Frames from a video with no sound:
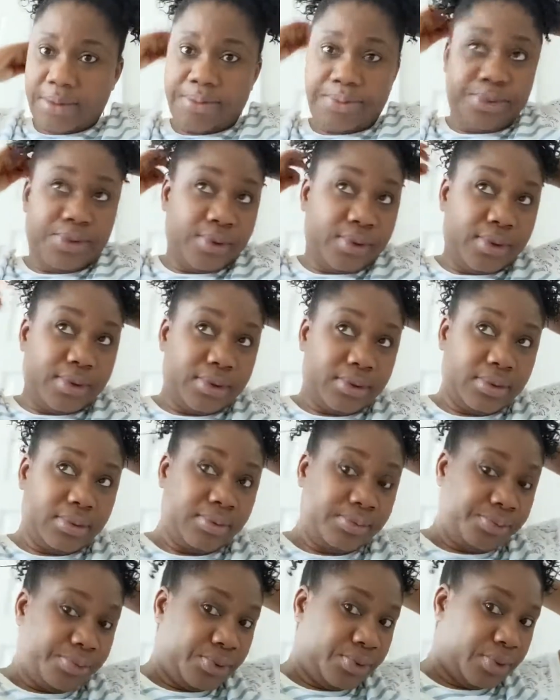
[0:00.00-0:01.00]
And pull
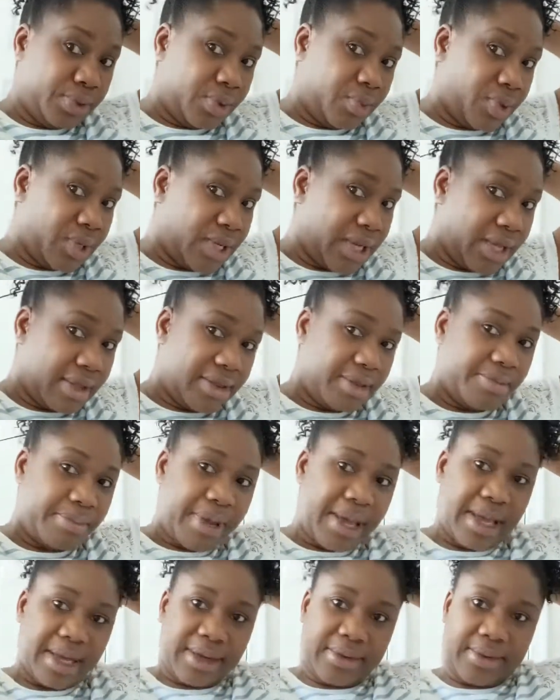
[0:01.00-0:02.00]
the one at the
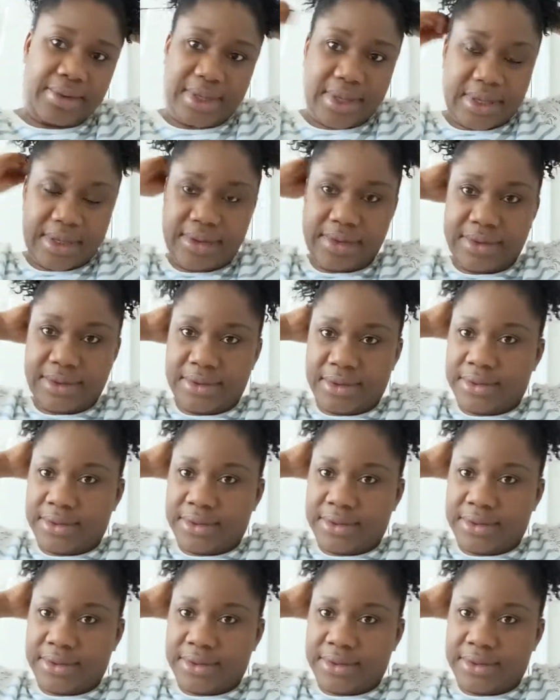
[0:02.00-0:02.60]
back, okay?